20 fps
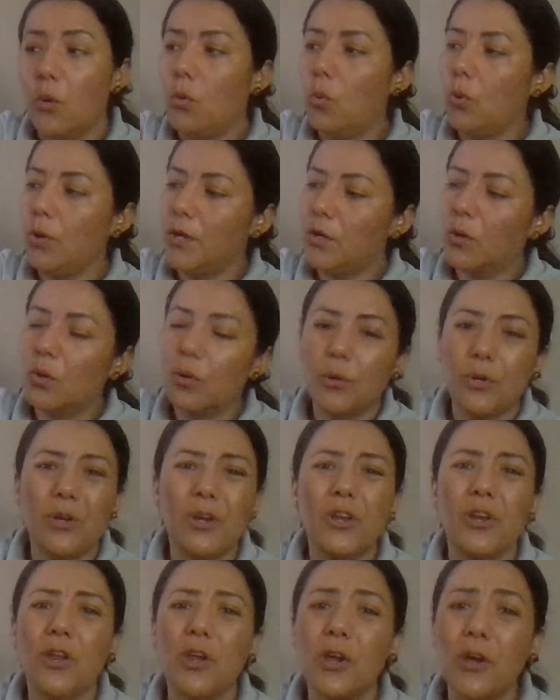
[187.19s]
We
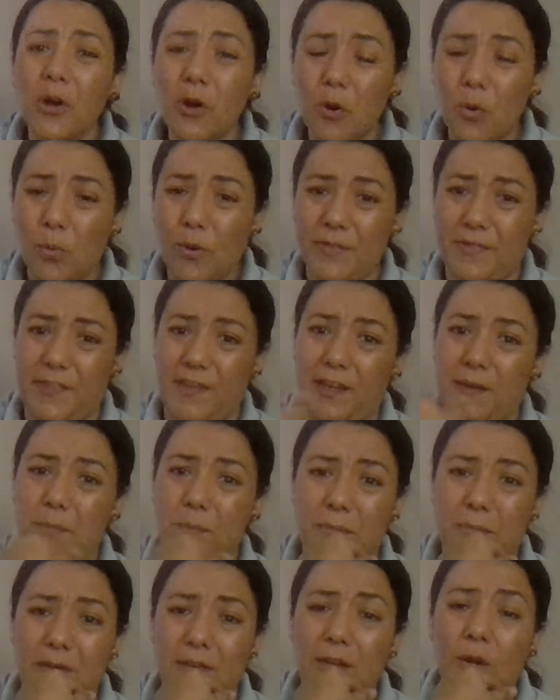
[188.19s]
don't know what they
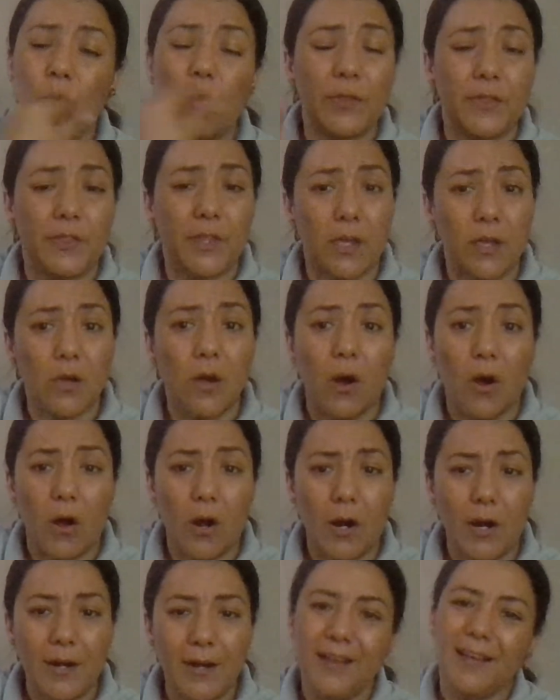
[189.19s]
mean, what they
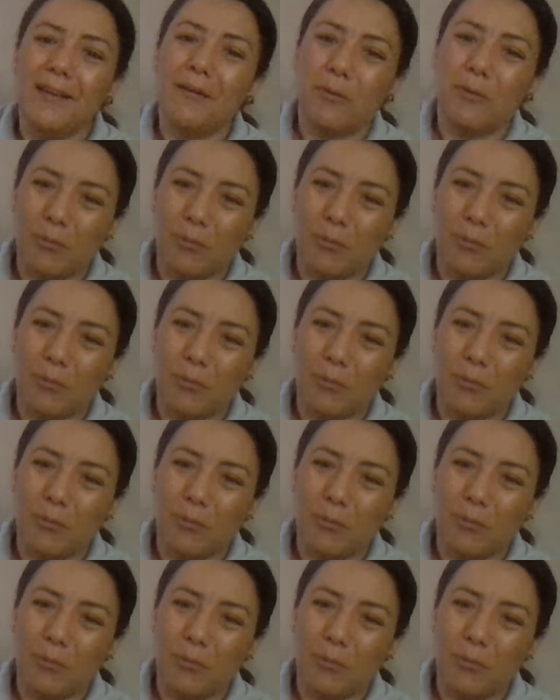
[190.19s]
are.